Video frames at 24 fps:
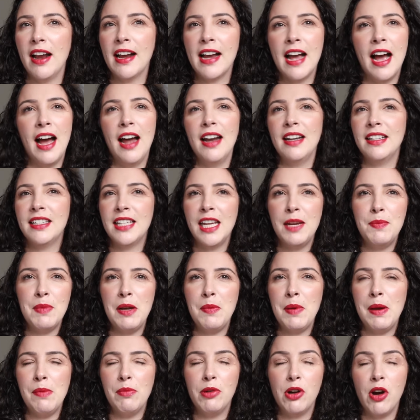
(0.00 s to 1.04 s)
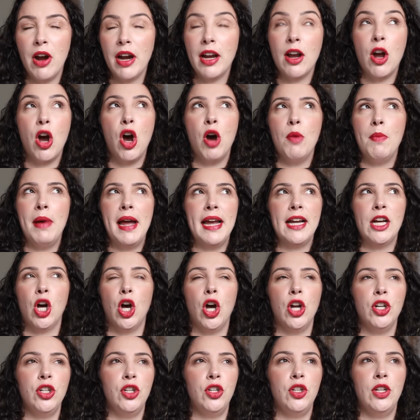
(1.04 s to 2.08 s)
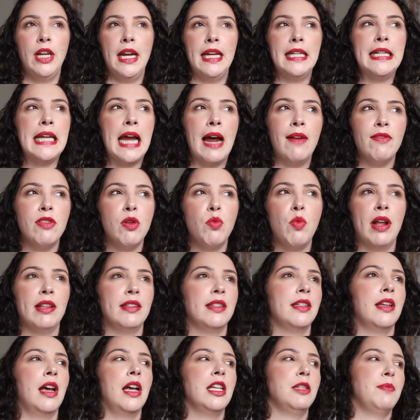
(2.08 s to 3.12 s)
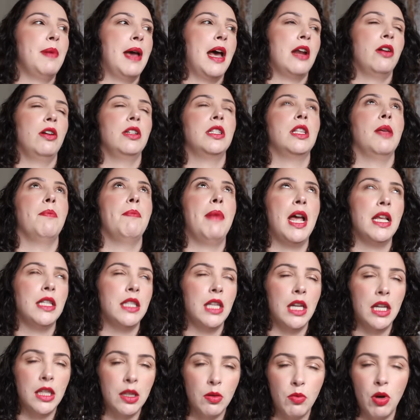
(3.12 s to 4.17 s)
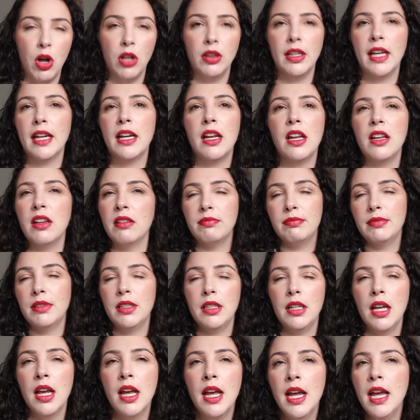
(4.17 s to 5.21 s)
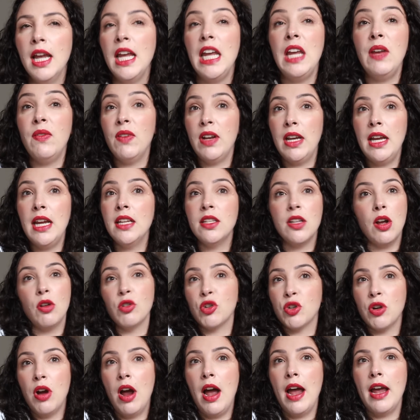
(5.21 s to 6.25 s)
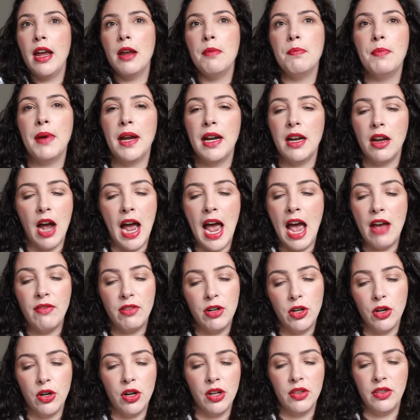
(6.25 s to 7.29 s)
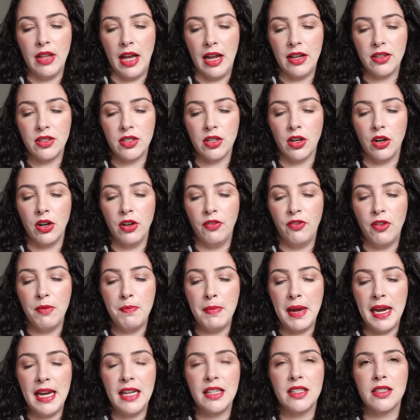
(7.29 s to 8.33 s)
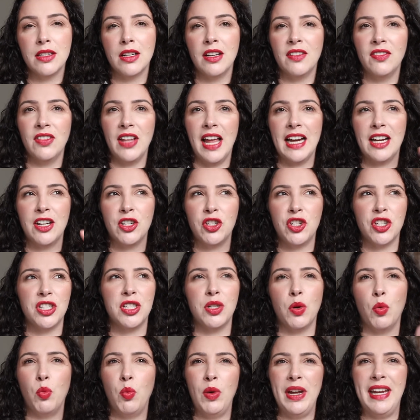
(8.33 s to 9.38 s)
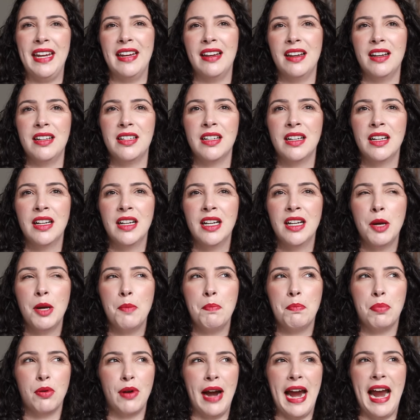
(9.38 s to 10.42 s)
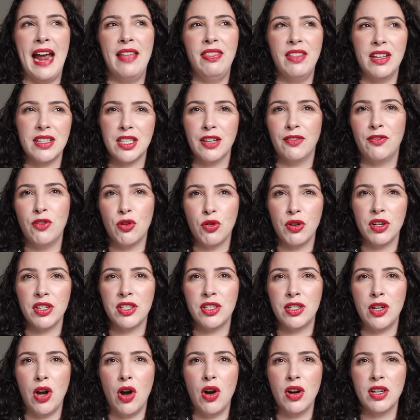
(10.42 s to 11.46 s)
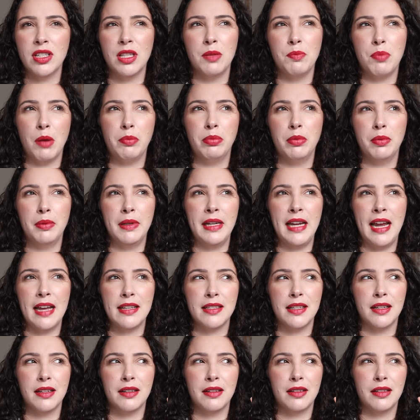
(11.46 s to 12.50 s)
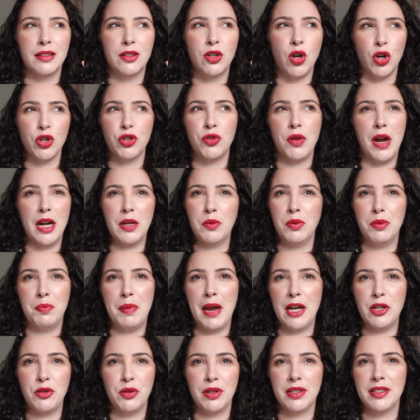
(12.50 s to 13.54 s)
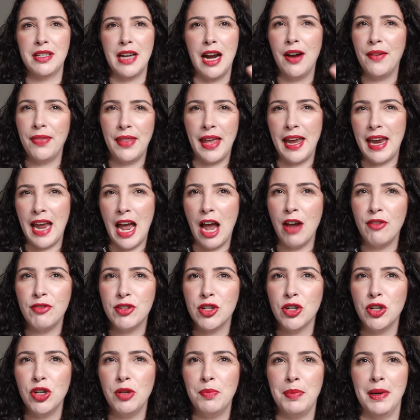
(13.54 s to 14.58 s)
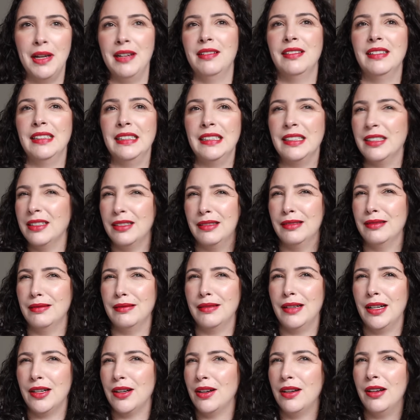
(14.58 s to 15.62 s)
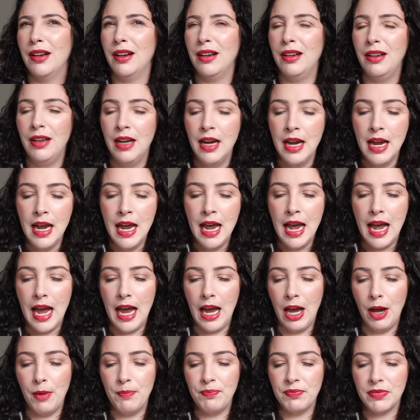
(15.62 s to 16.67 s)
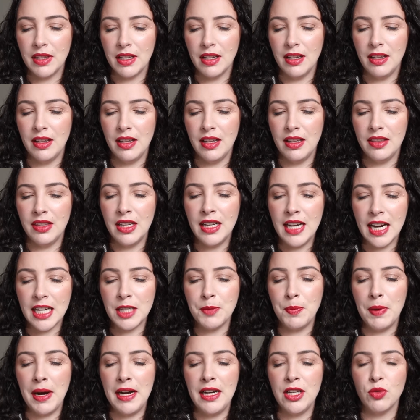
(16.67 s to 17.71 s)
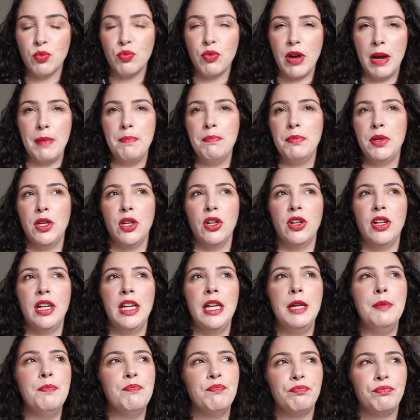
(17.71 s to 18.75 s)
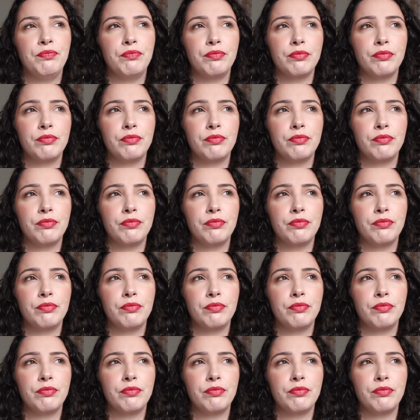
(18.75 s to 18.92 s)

I can't see many people going, oh my God, you need to have the One Size powder. It's the best thing in the world. Like, if it is, I'll try it, but I haven't heard that. So for me, it's sort of like just a weird brand that Sephora stocks and probably has a contract with Patrick Starr and they have to, but it's, I don't know. The next brand is Rem Beauty.